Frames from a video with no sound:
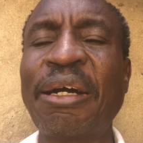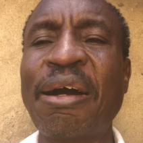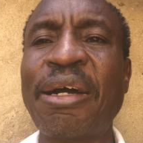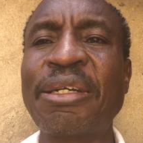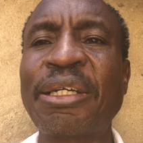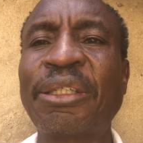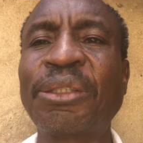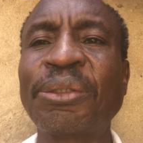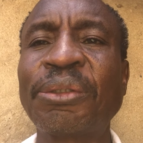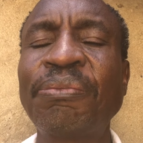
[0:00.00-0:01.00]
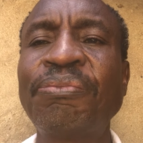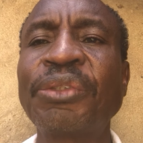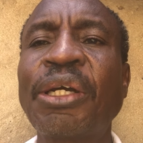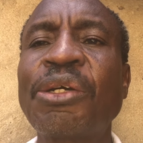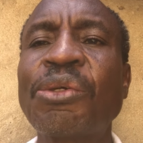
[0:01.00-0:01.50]
And uh, two,
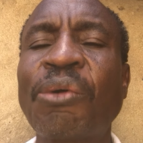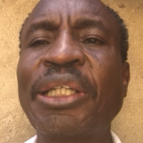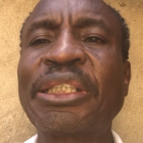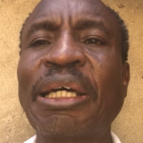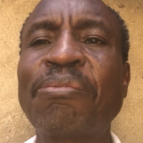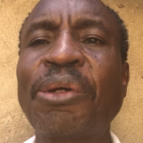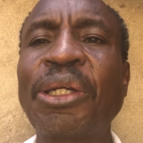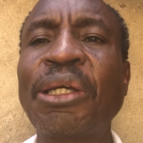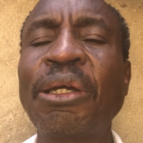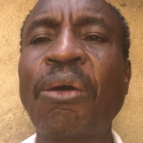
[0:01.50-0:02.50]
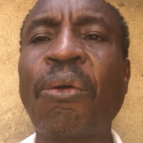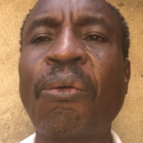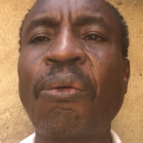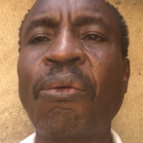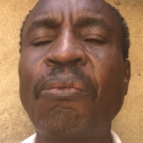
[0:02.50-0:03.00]
you want somebody
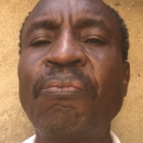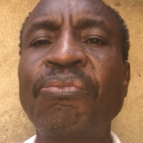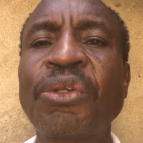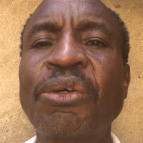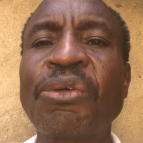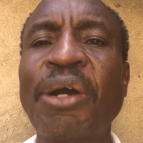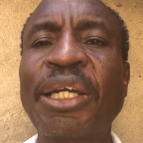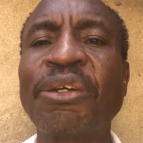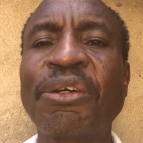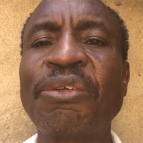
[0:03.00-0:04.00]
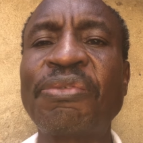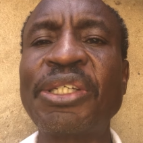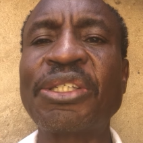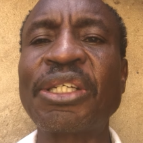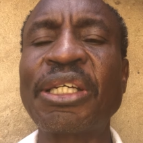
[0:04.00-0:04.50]
who you had
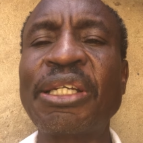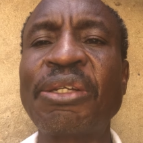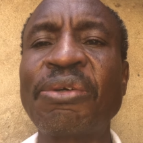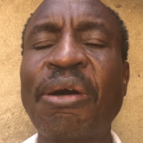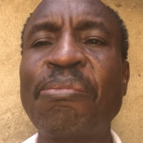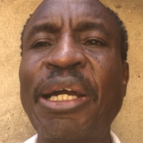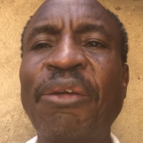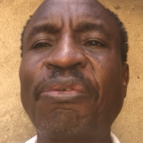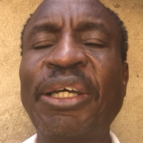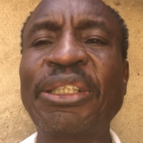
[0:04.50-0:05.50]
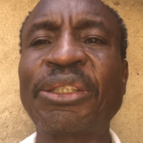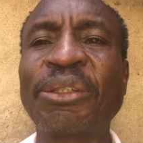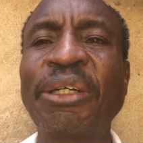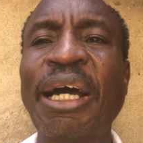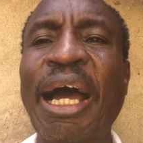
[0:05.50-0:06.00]
convinced in your
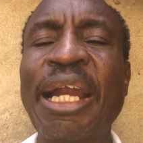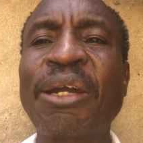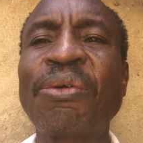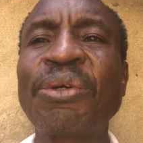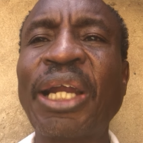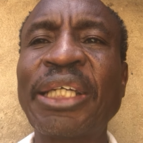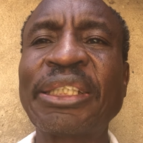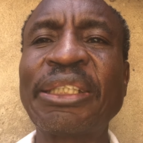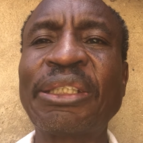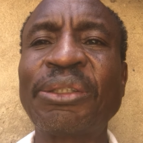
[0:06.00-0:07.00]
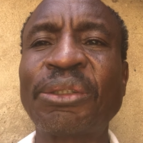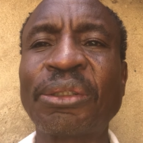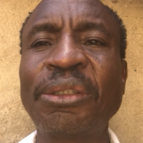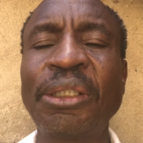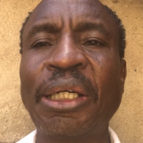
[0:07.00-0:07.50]
manifesto and who will assist you
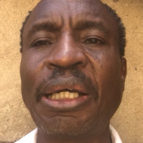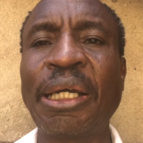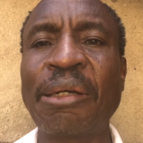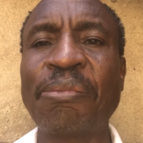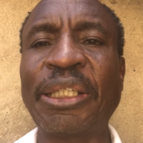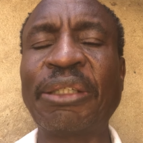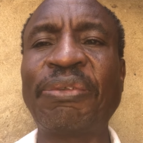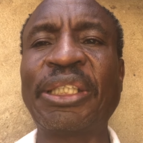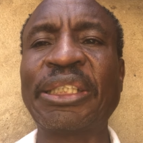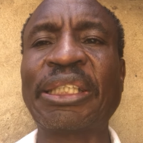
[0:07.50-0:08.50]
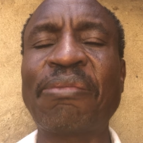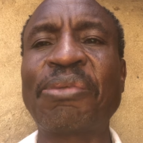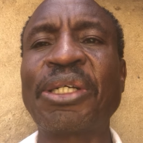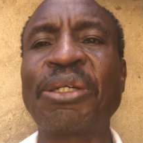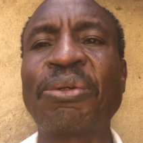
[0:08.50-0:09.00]
too. But if it is
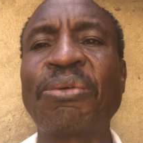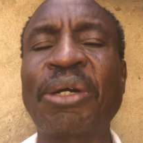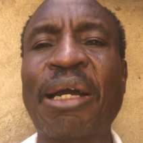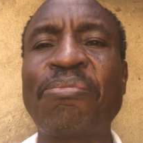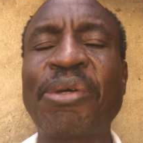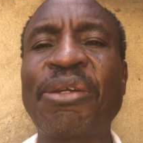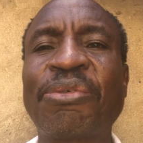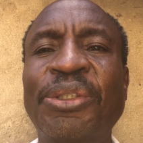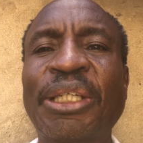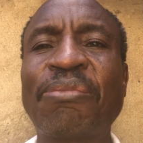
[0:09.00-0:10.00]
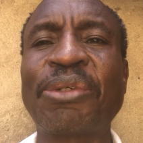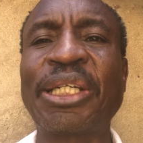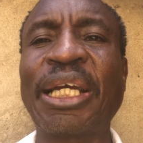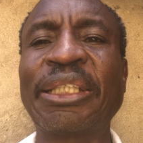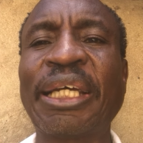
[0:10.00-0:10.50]
somebody who campaigned for
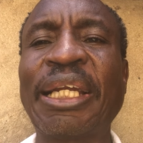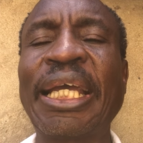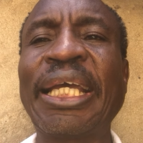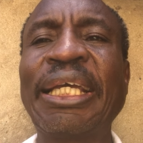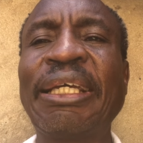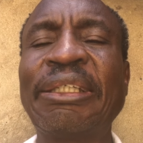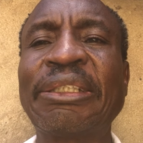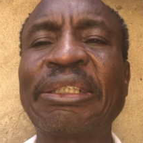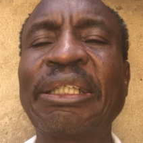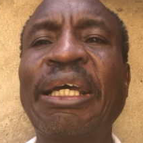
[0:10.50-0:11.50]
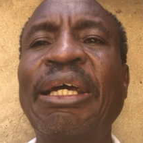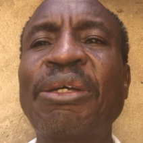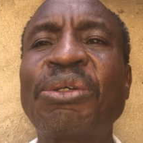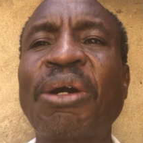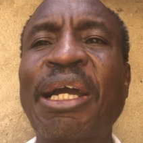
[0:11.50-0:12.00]
somebody else and he is
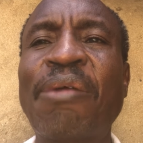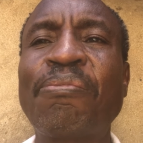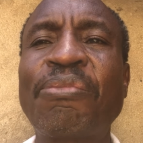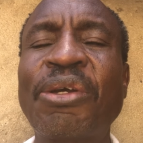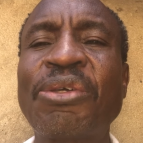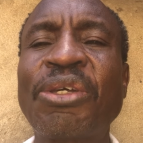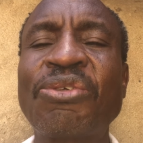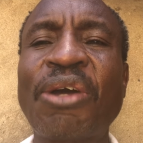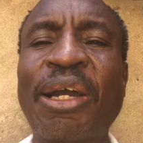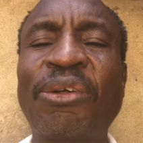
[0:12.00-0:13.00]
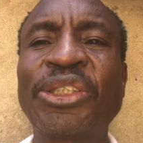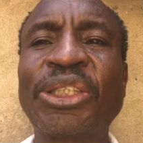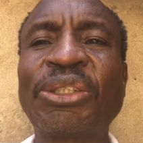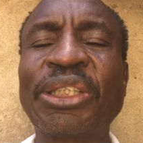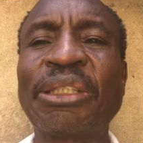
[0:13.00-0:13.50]
your, is your
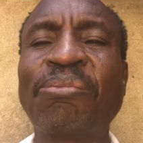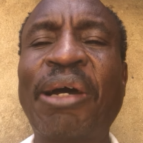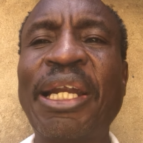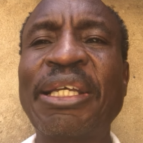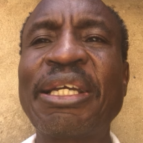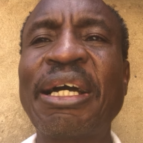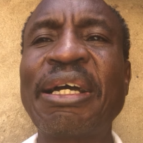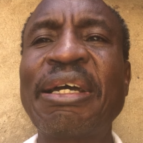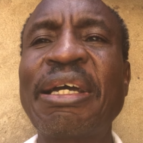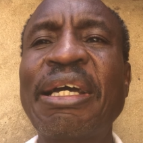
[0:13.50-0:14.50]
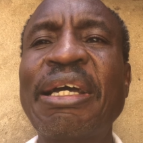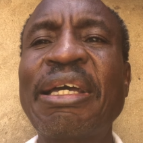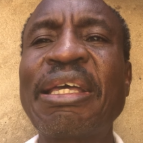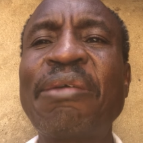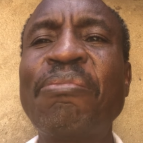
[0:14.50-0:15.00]
constituency manager,
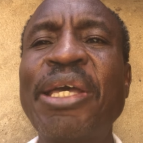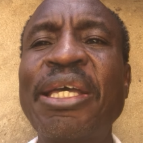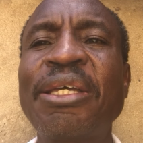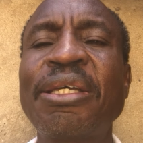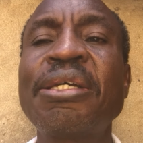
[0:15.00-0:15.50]
he may